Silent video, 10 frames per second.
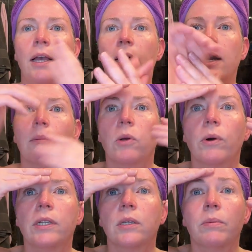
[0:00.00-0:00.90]
and I'm
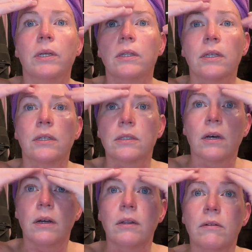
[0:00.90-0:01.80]
going to put this
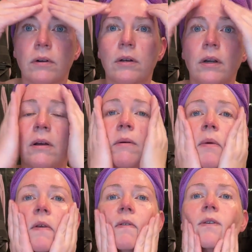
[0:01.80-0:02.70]
all over
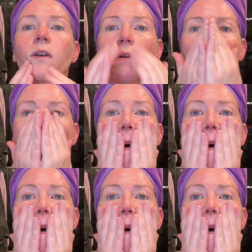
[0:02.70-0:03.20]
my skin.